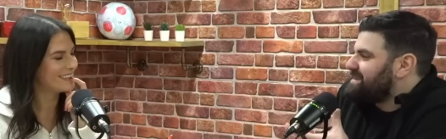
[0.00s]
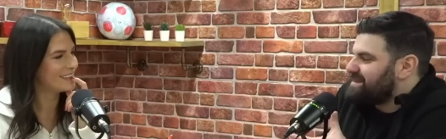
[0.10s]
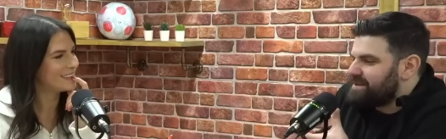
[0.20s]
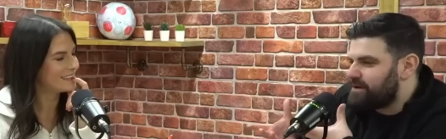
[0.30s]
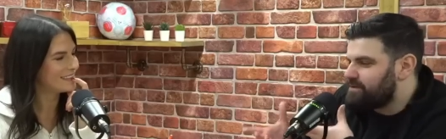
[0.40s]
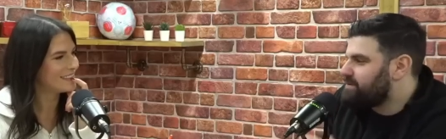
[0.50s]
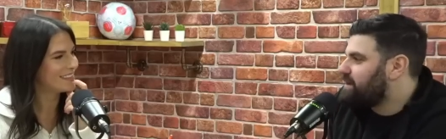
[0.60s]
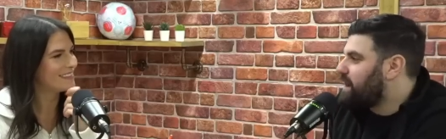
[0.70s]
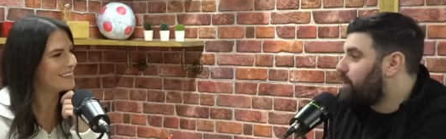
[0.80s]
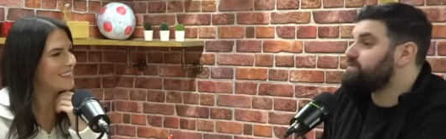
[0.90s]
Speaker 1: I don't know.
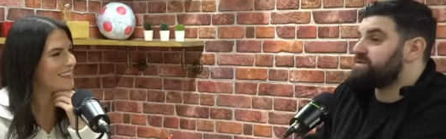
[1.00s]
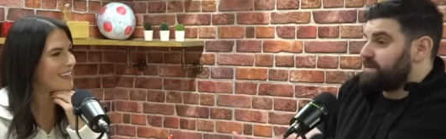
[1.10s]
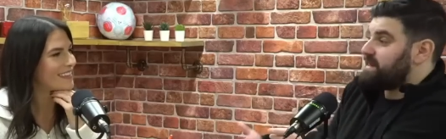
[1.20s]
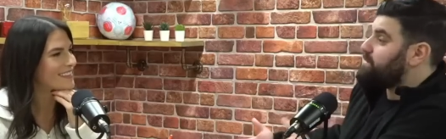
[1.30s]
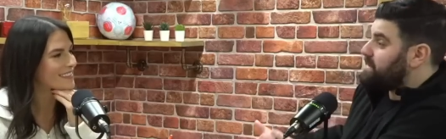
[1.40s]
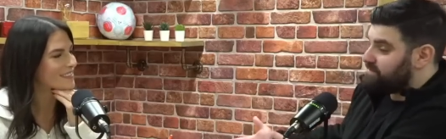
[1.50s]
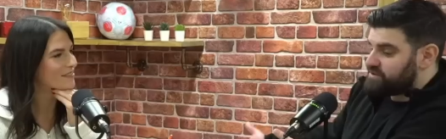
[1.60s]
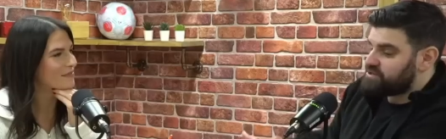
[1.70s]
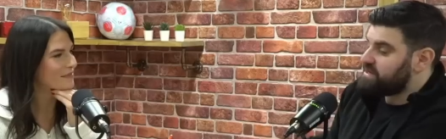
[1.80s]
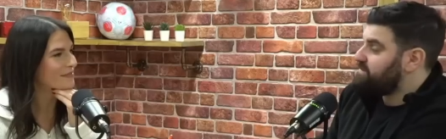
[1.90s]
Ultimately, yeah. we'd have
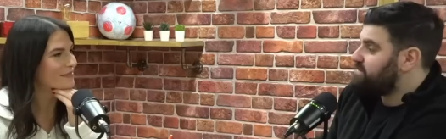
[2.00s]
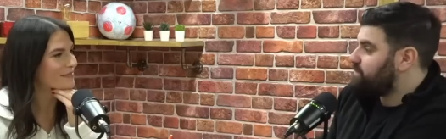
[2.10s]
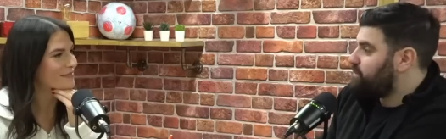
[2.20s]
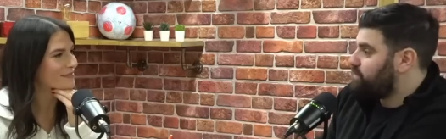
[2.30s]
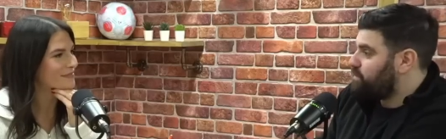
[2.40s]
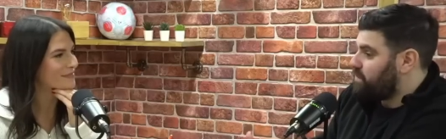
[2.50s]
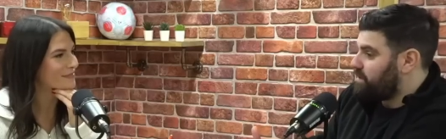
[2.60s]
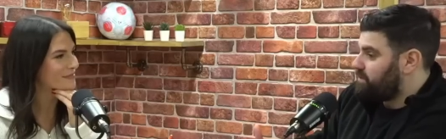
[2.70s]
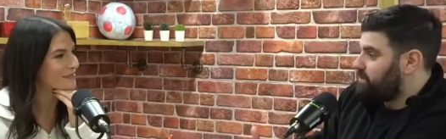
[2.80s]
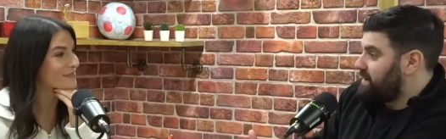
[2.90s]
achieved what
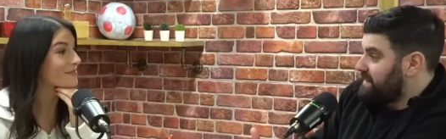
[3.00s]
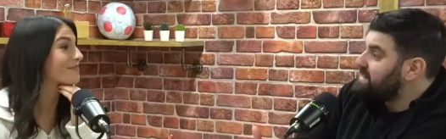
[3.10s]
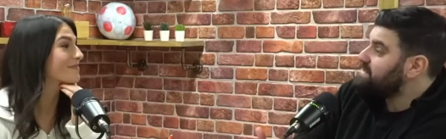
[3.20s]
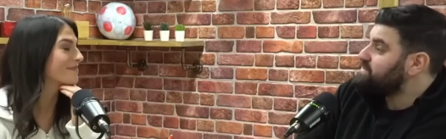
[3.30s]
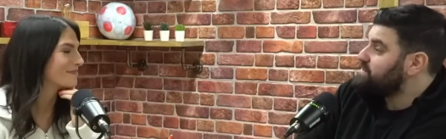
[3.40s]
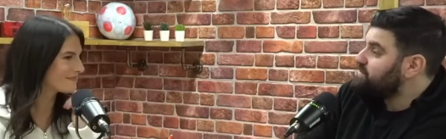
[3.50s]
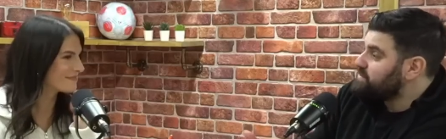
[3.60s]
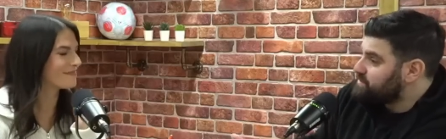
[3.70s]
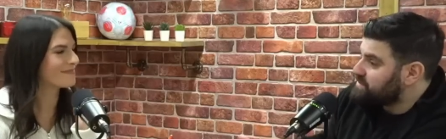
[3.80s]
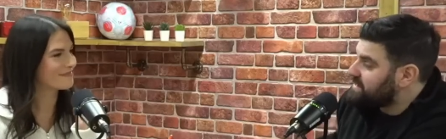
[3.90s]
we needed to,
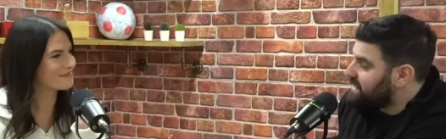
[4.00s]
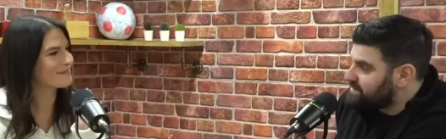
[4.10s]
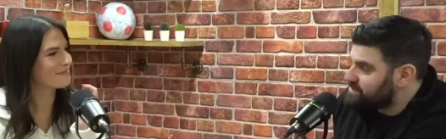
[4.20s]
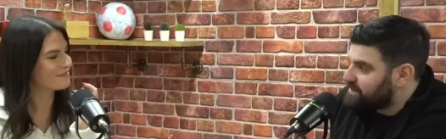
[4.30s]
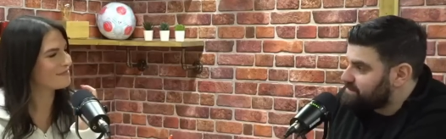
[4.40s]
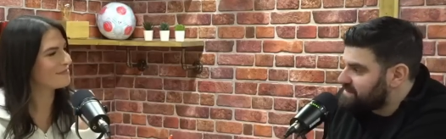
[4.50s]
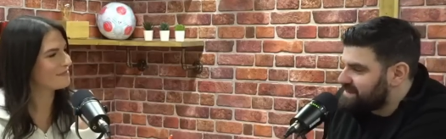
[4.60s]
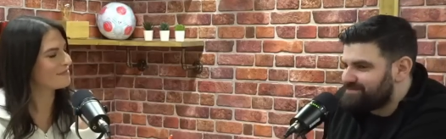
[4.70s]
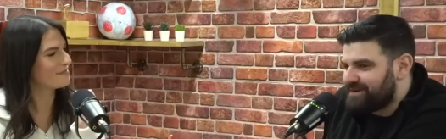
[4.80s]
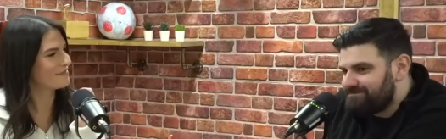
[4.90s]
which was to get in the Champions
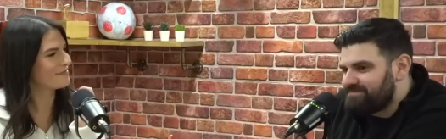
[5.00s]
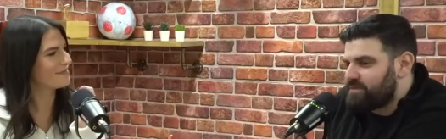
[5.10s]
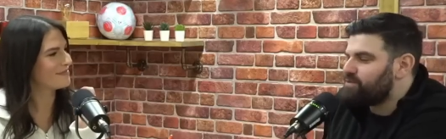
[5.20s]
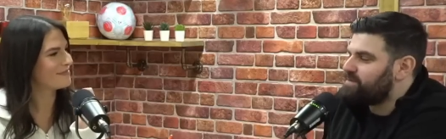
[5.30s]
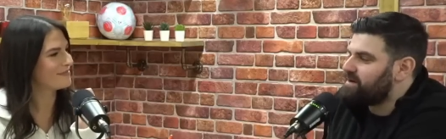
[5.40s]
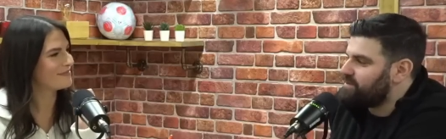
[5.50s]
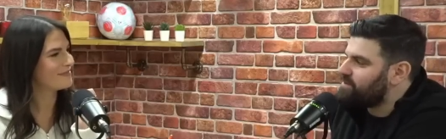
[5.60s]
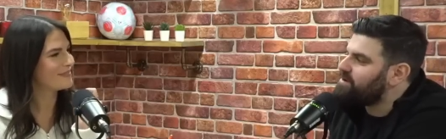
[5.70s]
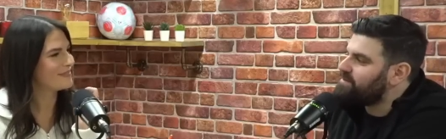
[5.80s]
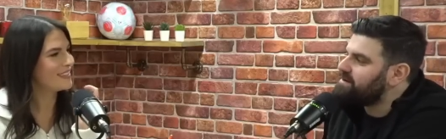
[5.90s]
League, but it would be
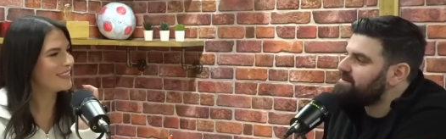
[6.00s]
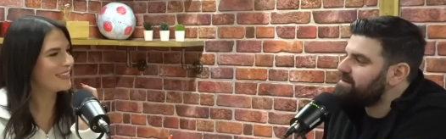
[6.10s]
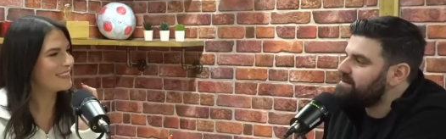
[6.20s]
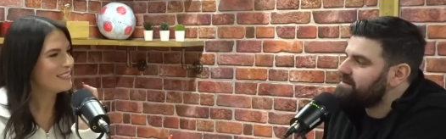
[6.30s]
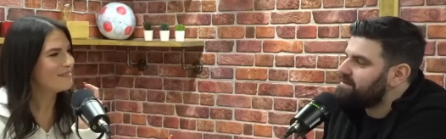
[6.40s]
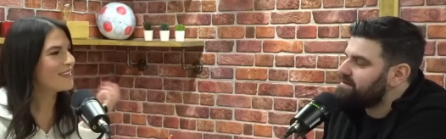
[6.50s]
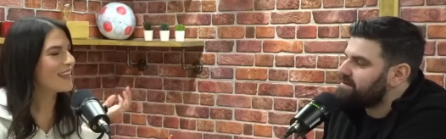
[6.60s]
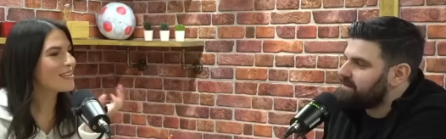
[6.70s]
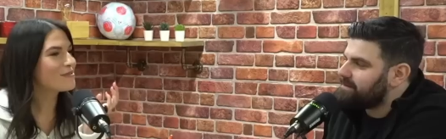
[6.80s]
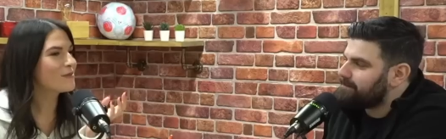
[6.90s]
underwhelming.
Speaker 2: Yeah, but
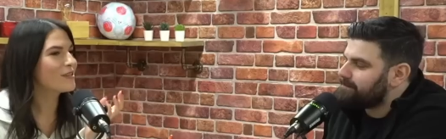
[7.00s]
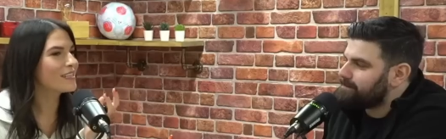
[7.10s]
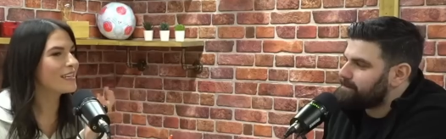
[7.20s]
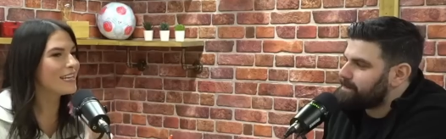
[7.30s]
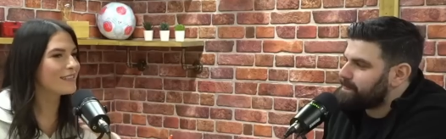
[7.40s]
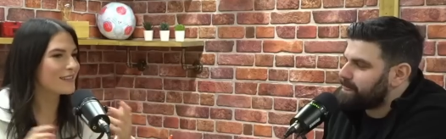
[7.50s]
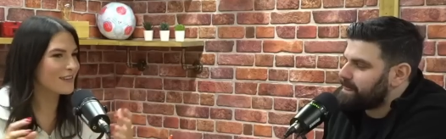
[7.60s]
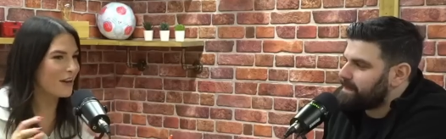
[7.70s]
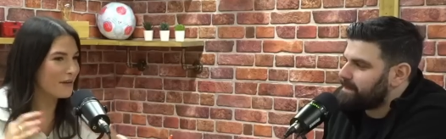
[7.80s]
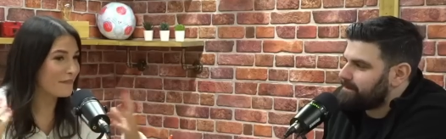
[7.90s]
that's what is
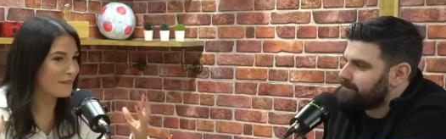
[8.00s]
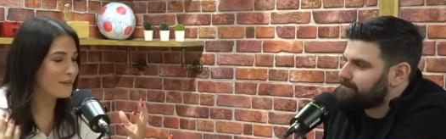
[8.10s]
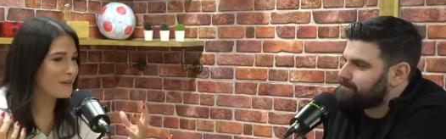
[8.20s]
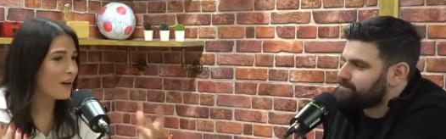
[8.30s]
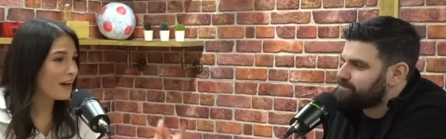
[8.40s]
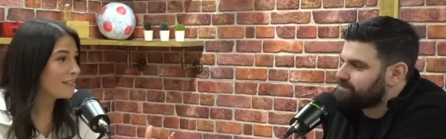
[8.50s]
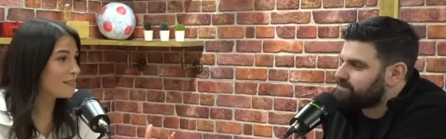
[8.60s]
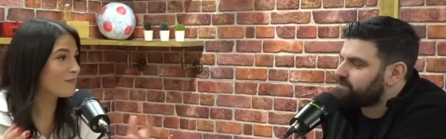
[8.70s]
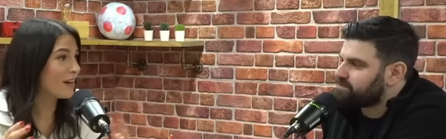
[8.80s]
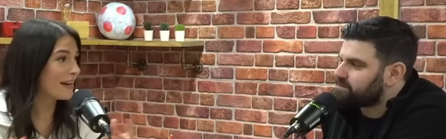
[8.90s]
kind of
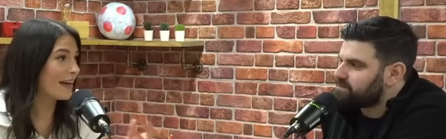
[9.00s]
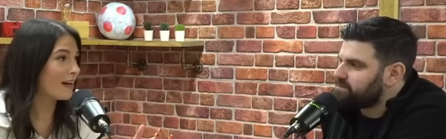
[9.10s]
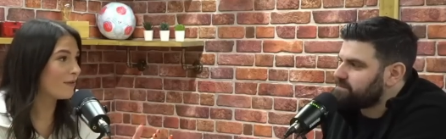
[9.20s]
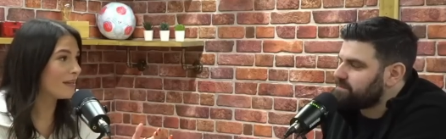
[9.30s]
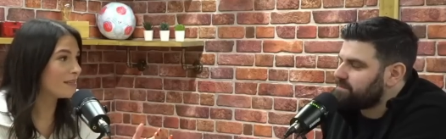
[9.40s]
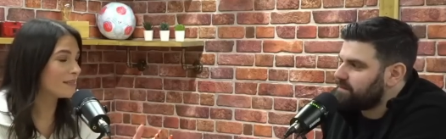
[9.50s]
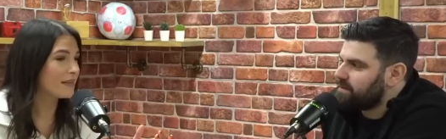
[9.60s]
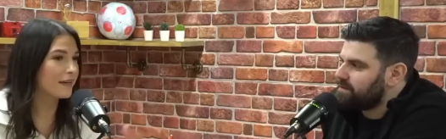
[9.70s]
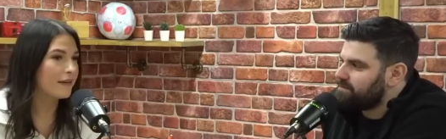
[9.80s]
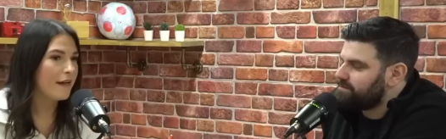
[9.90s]
nice right now, is
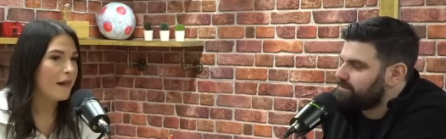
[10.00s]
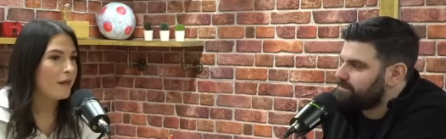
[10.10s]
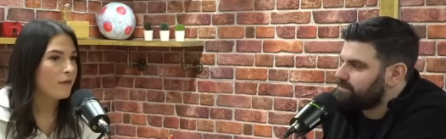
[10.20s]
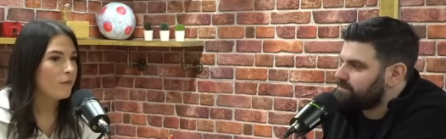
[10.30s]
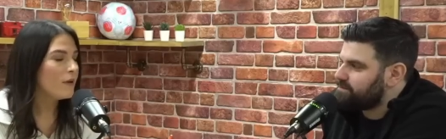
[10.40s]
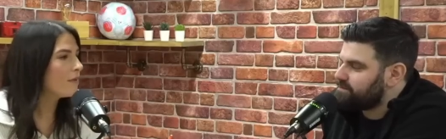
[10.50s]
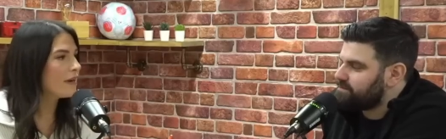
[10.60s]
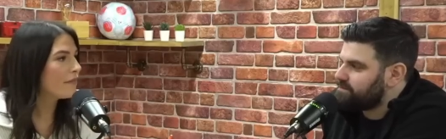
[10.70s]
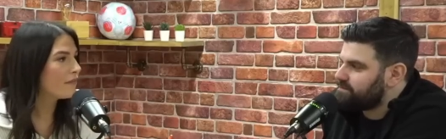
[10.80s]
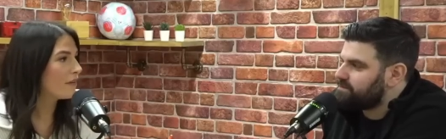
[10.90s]
that we would
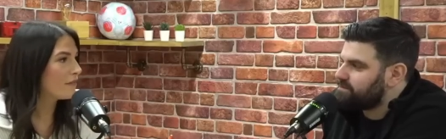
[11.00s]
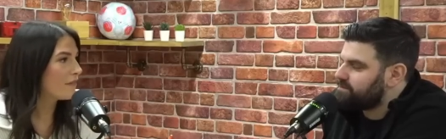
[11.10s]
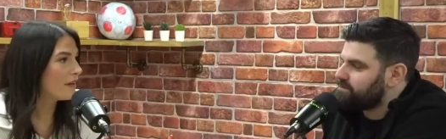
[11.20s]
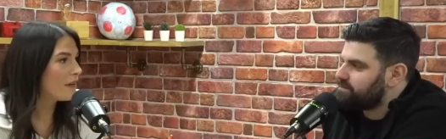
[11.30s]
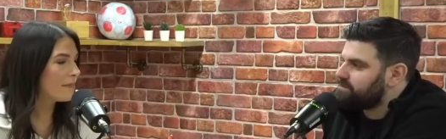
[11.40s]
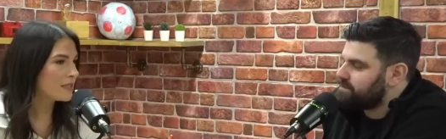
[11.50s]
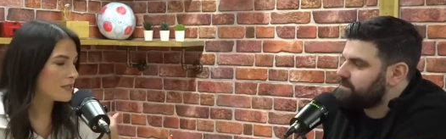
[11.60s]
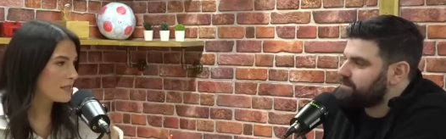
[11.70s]
never have... Imagine